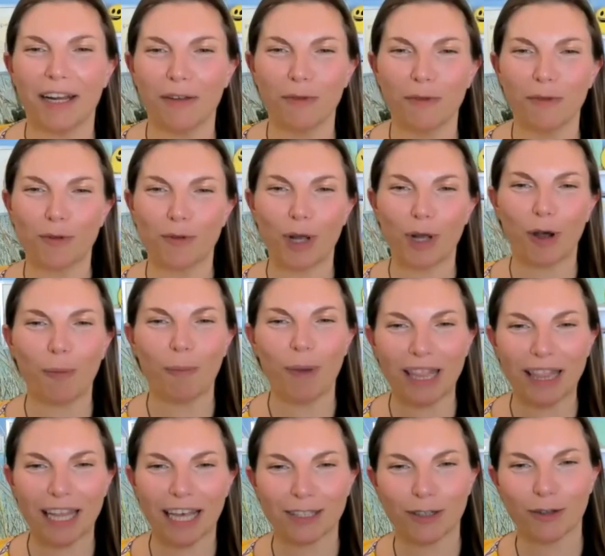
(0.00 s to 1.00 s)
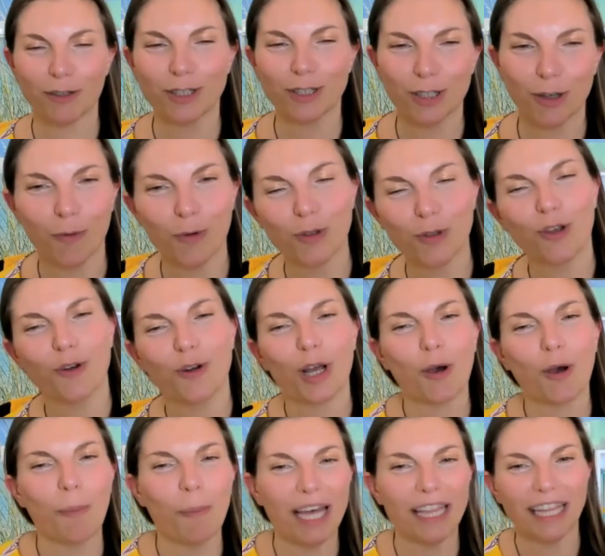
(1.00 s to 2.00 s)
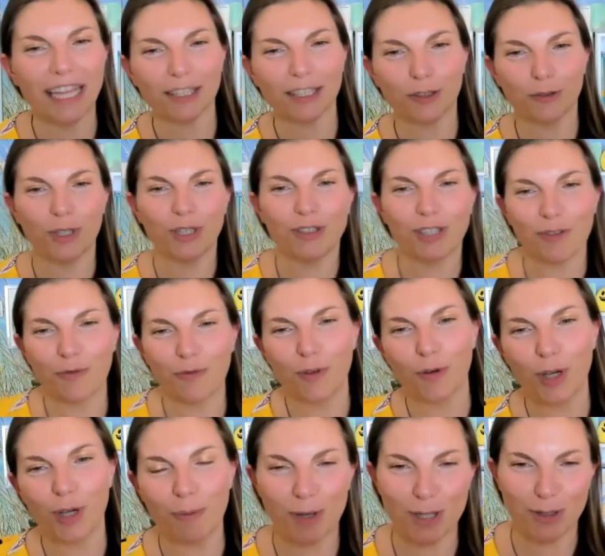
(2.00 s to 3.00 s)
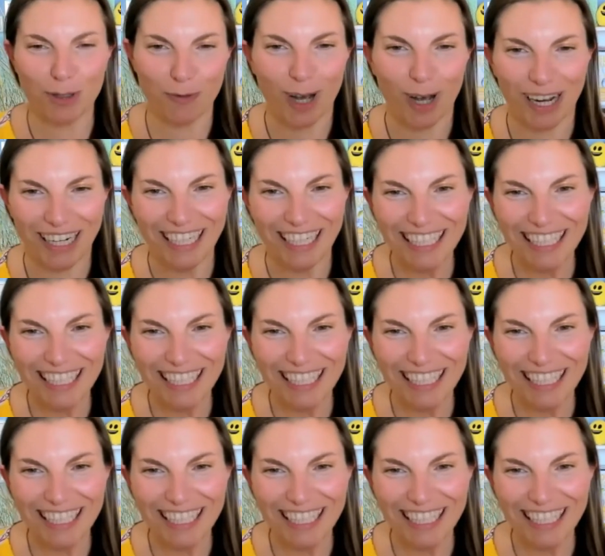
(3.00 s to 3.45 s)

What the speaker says: Would you recommend us also? Would you recommend us to interview him as well?